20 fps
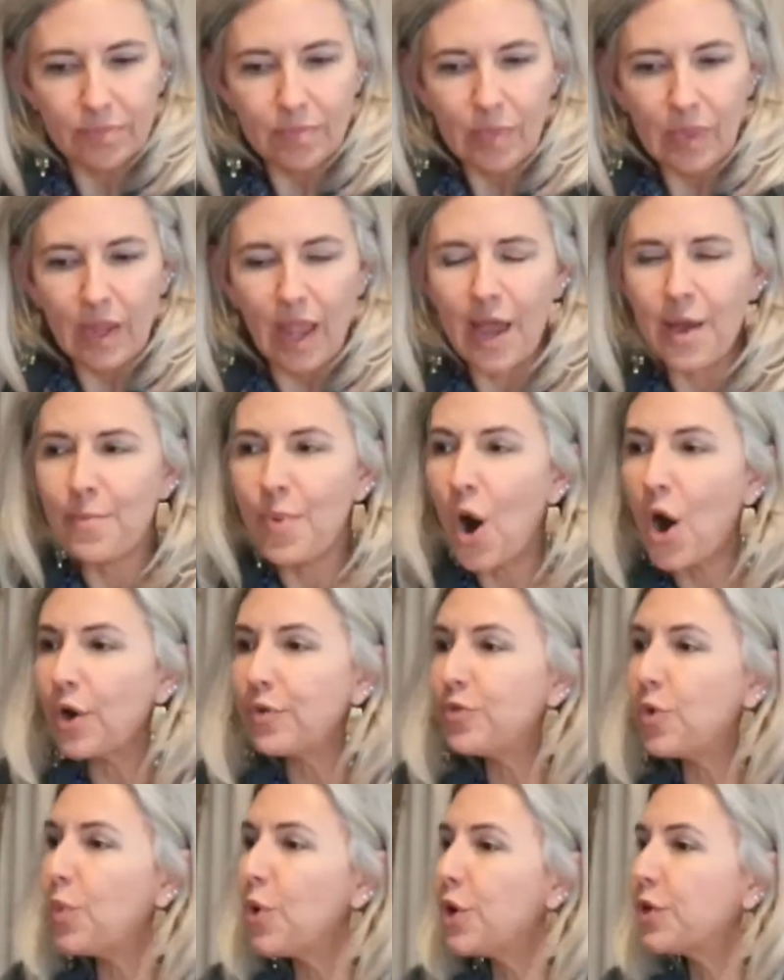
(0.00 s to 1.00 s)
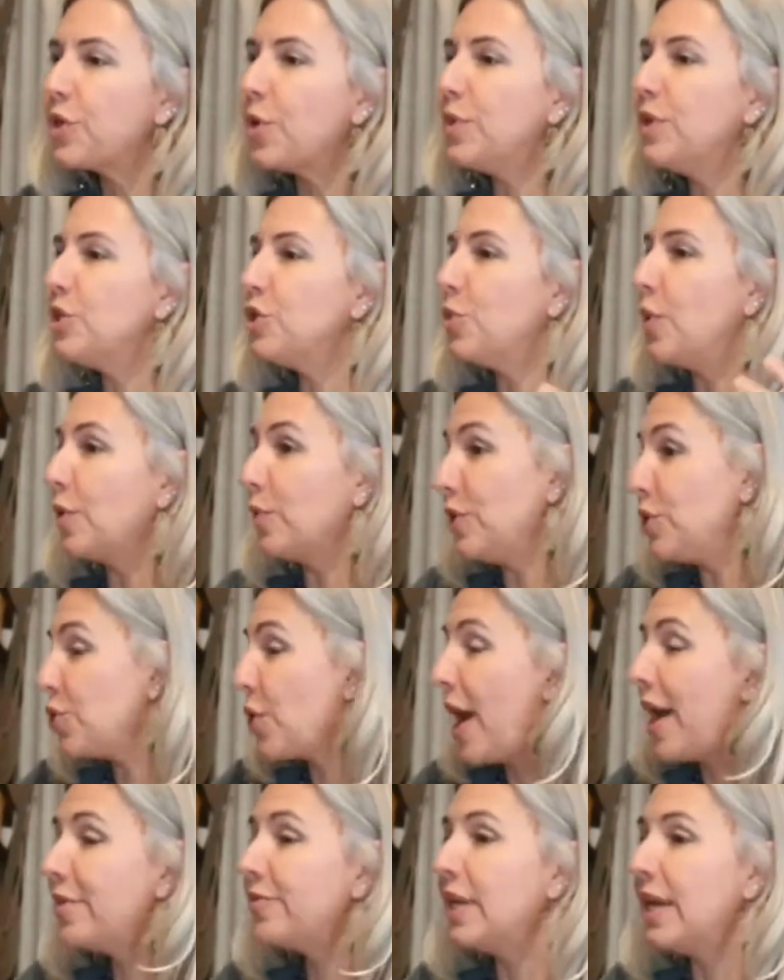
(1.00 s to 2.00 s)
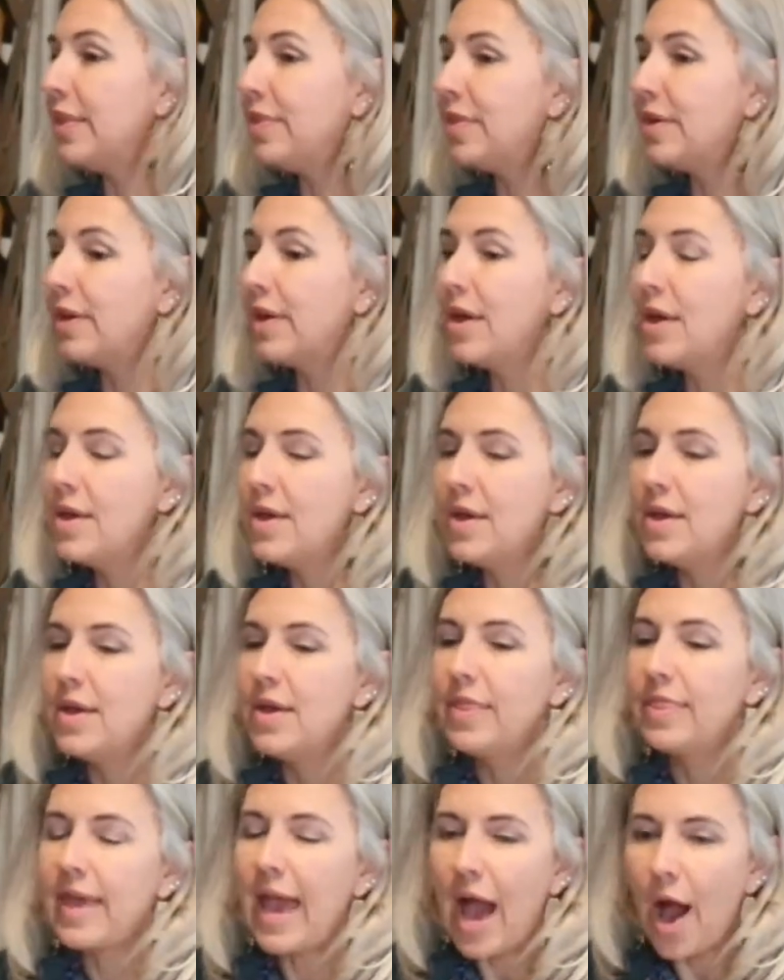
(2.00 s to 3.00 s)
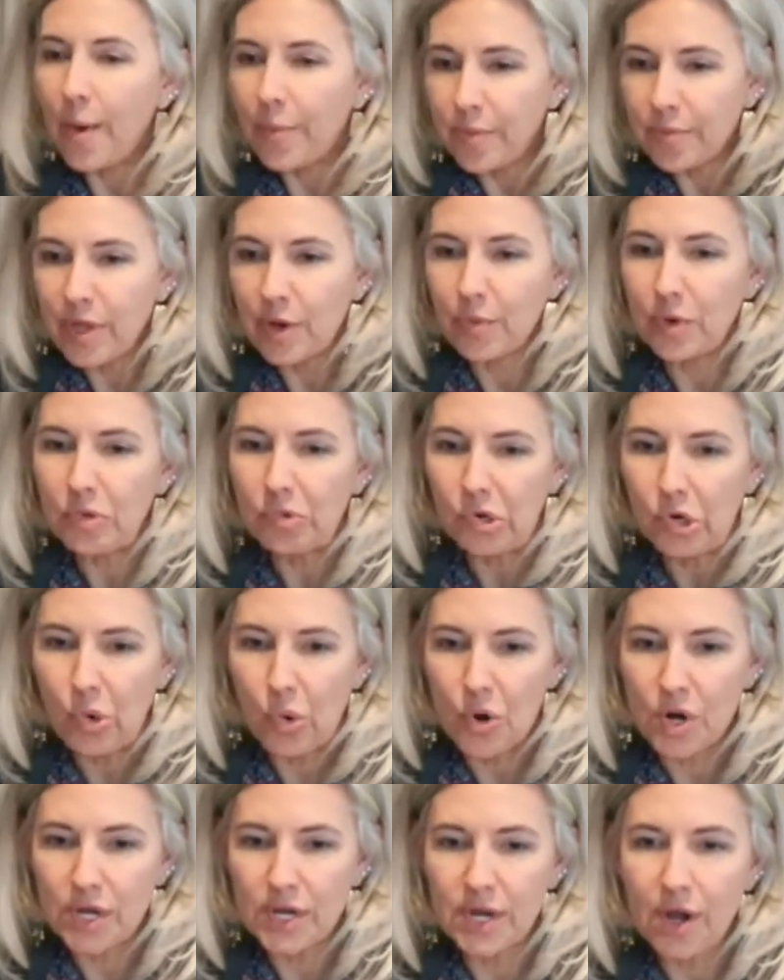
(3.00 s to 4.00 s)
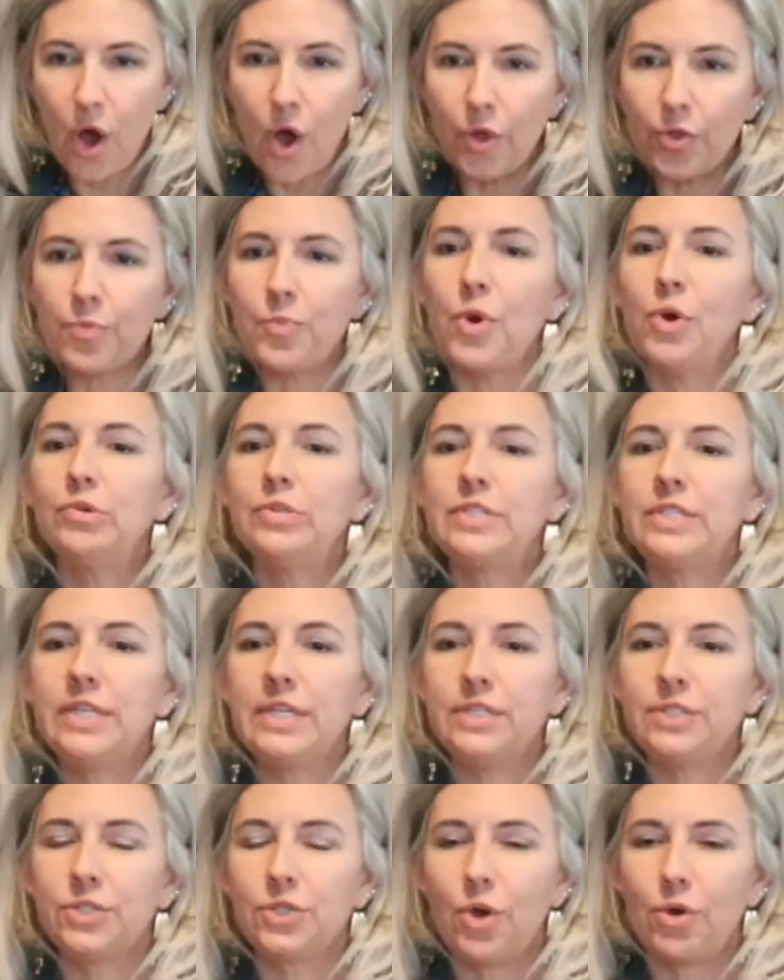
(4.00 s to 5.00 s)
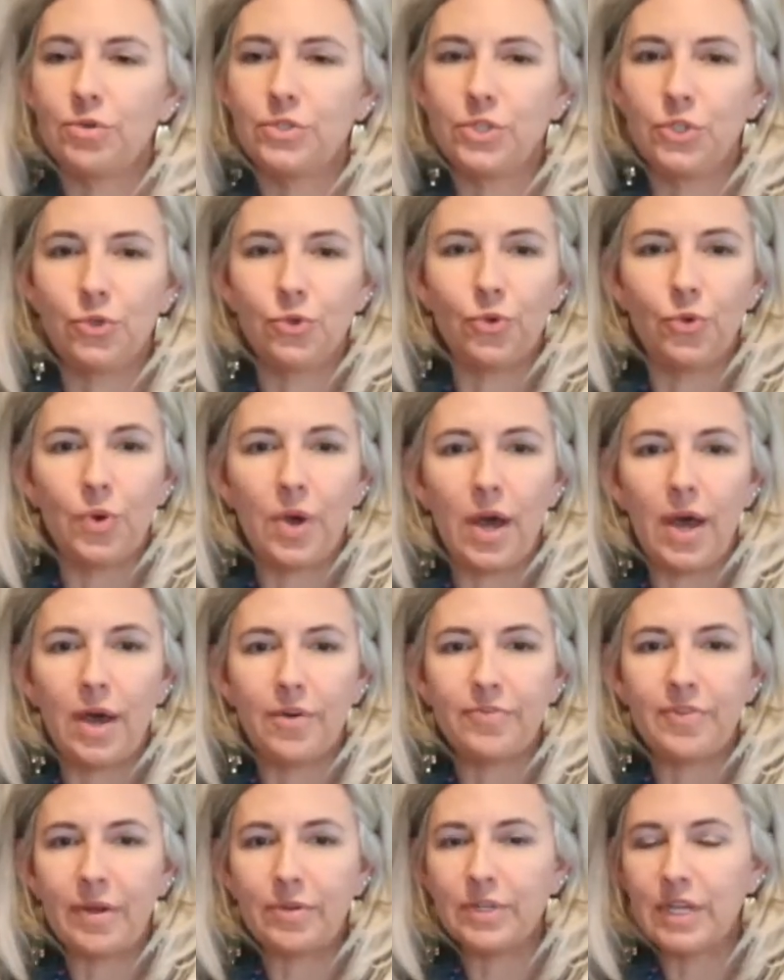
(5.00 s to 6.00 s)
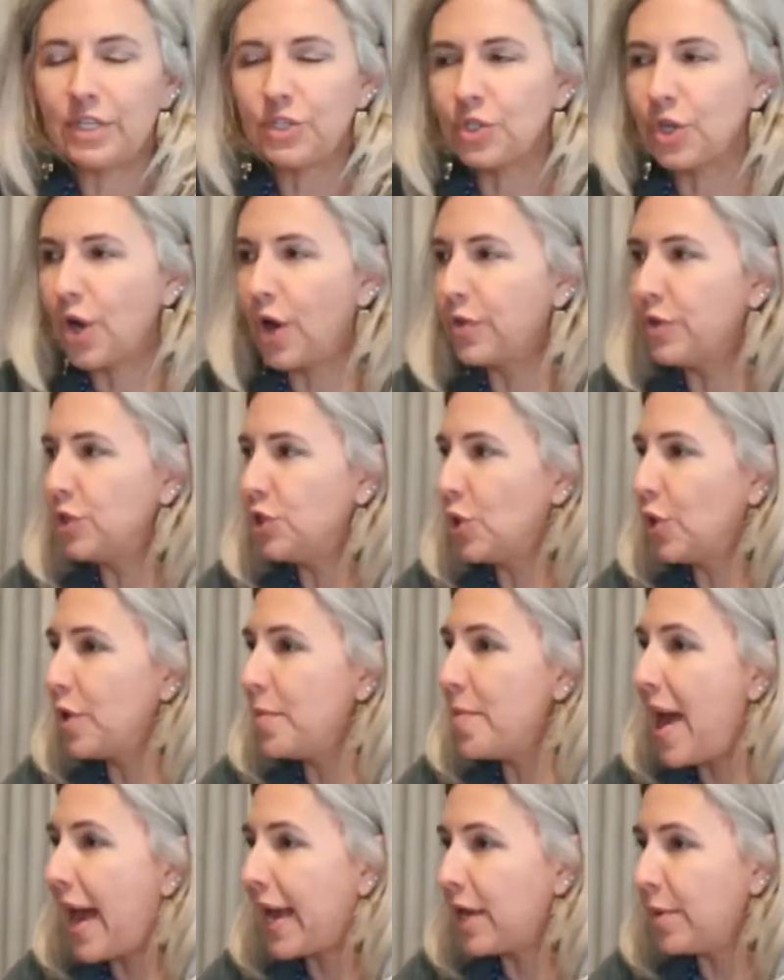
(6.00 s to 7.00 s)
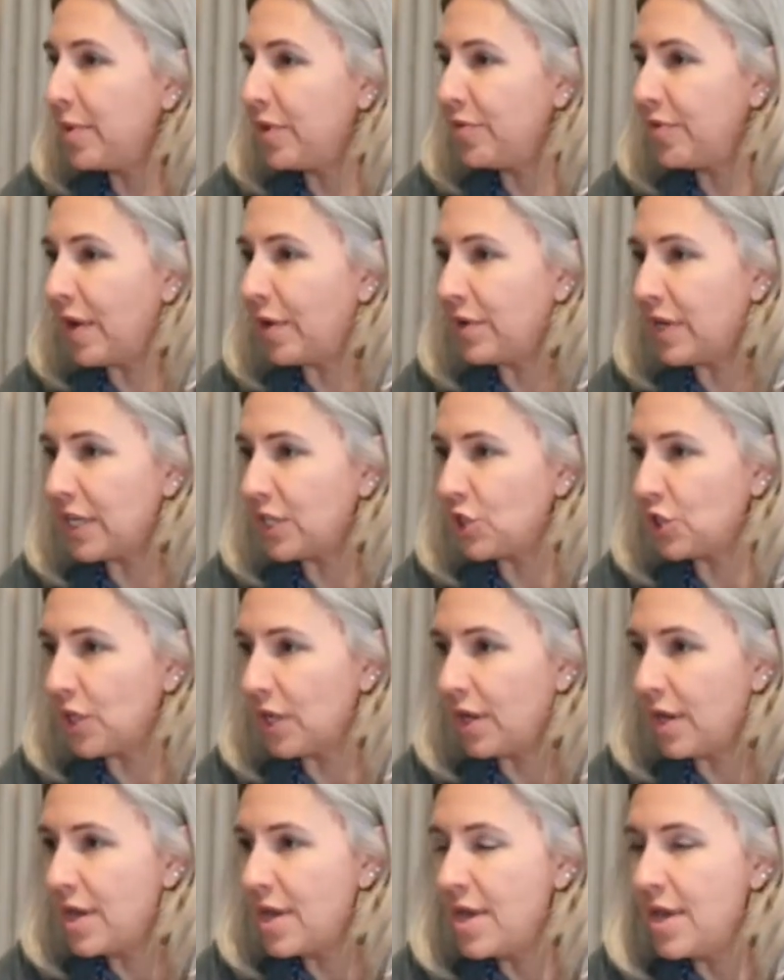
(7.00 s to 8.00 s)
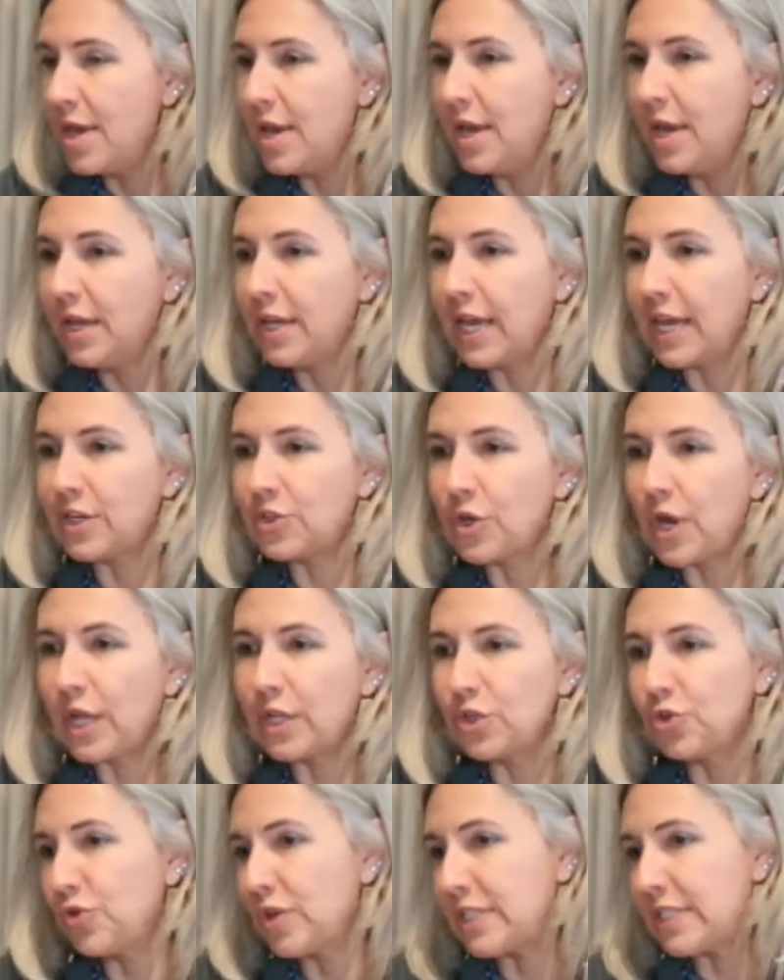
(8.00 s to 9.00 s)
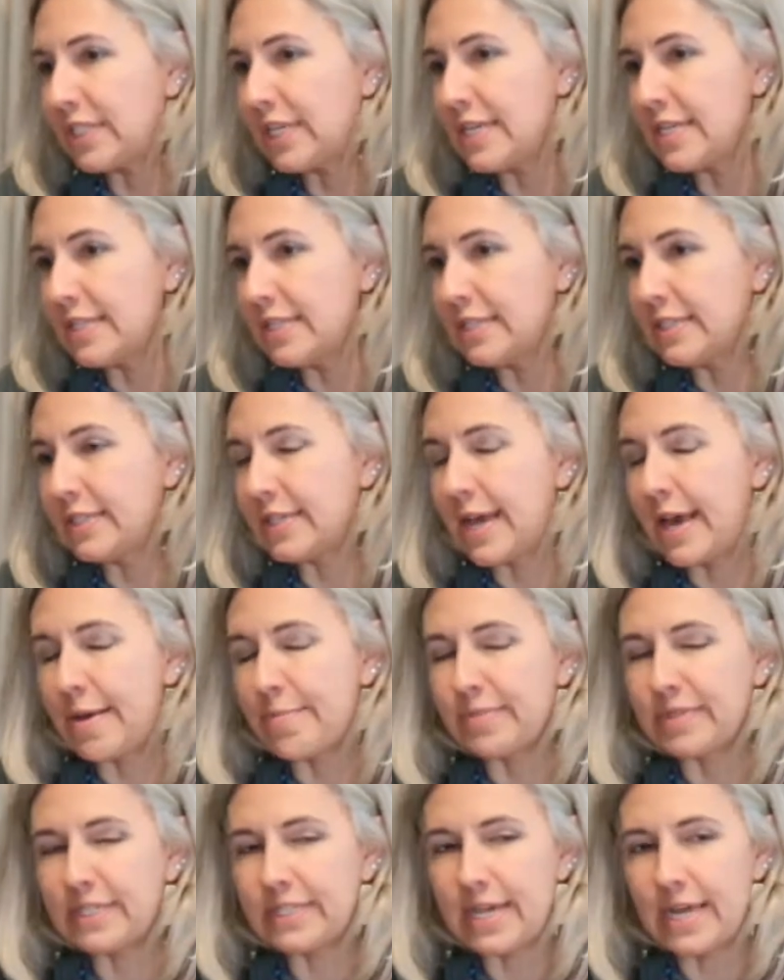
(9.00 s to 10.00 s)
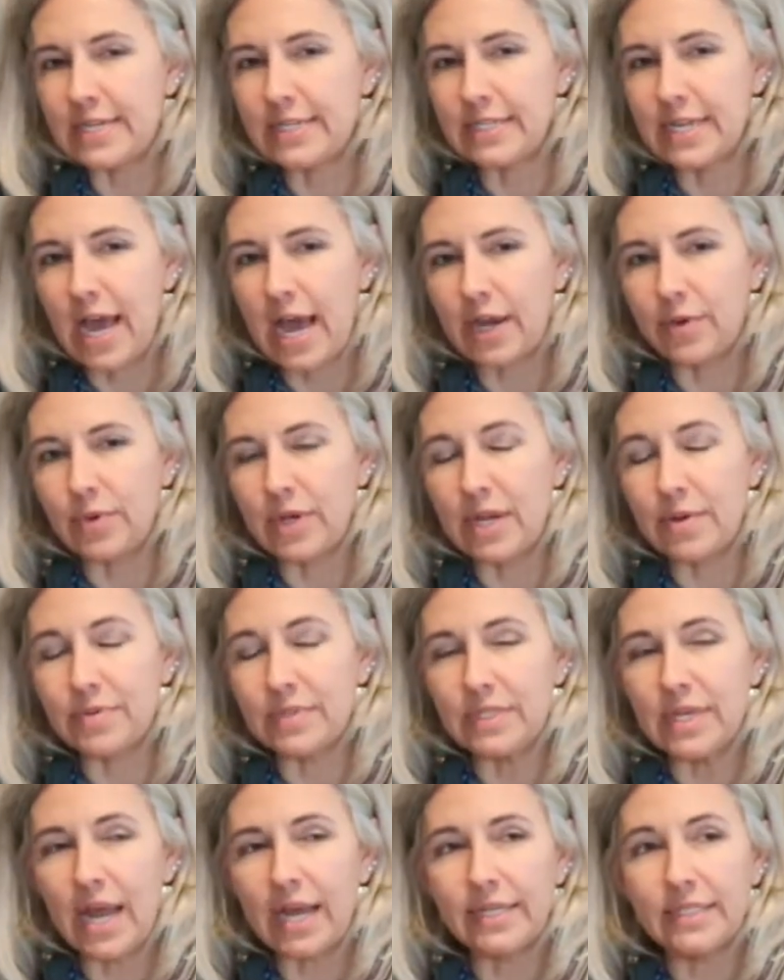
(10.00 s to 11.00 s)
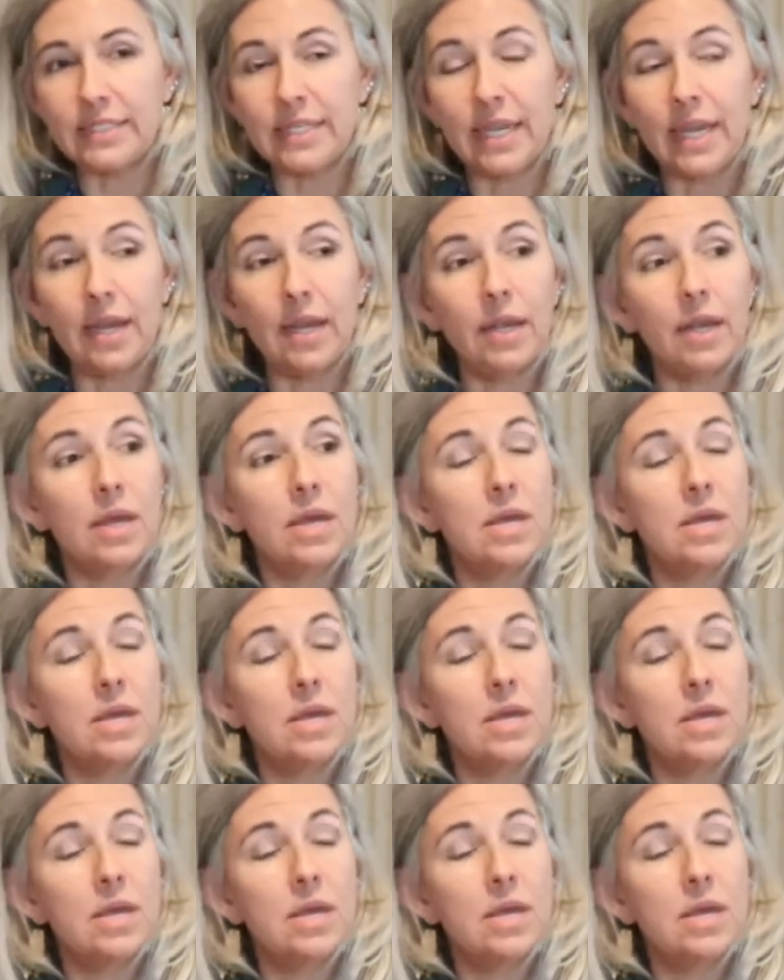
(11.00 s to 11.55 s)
And part of the work that we do when we travel and the album that we recorded, all the proceeds go to a foundation called the Jonah Maccabee Foundation. Cantor Ellen Dreskin's son died when he was 19,